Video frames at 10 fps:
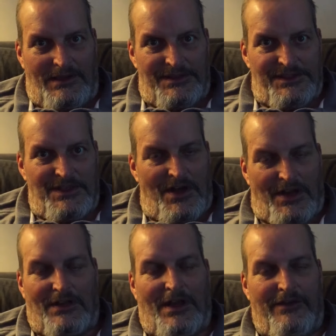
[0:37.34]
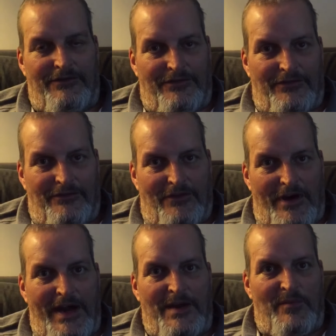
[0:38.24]
It's not a life
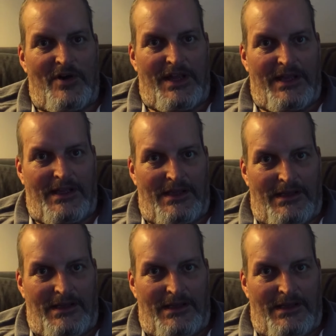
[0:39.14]
for anybody.